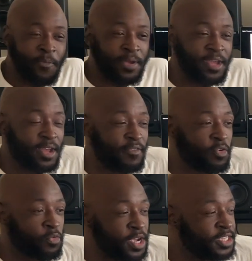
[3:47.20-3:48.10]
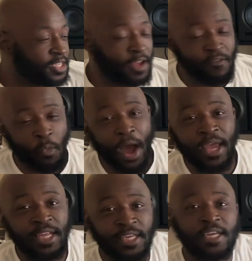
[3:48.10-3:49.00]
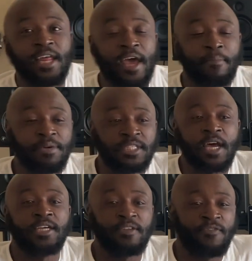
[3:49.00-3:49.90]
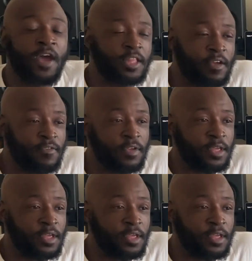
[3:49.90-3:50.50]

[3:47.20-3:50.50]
me of a reason of why he did that besides the fact that